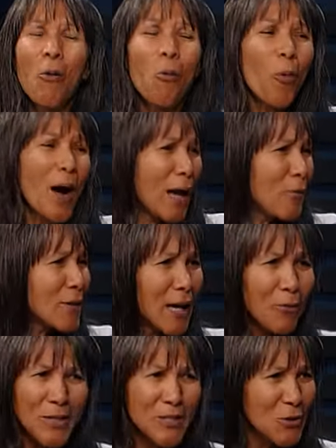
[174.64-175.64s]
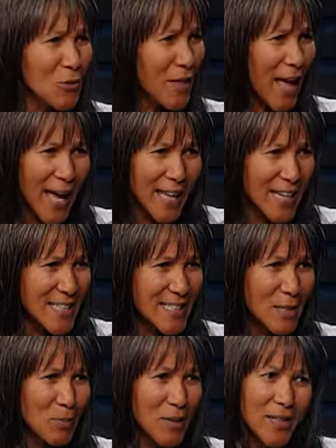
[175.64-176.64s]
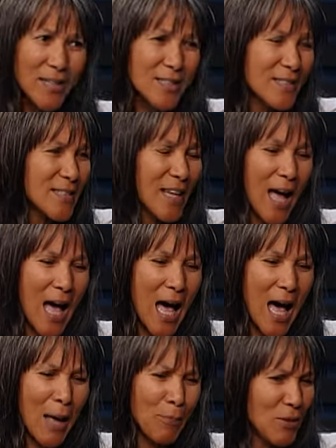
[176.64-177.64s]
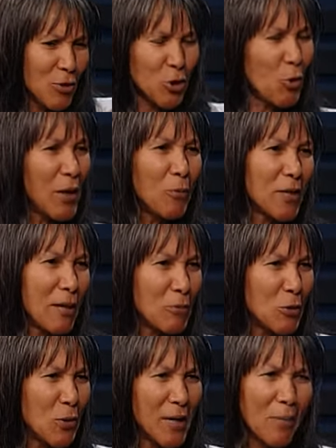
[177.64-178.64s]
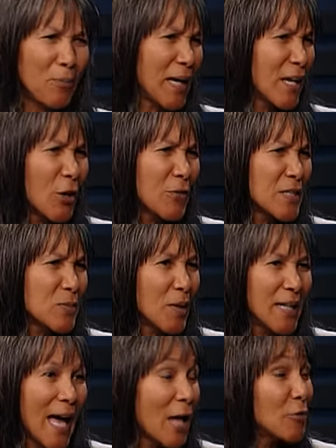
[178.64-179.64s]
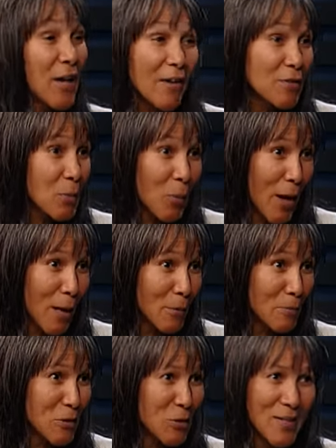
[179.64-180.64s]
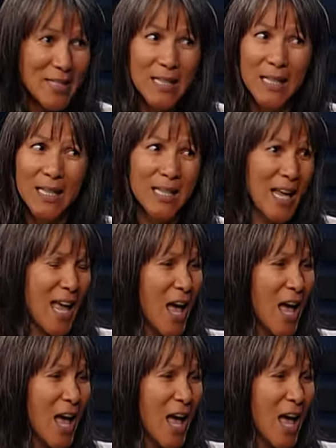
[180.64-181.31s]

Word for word: why would I want to do that? I said, because I'm enjoying what I'm doing. I'm making all this money. I don't have any problems. So I said,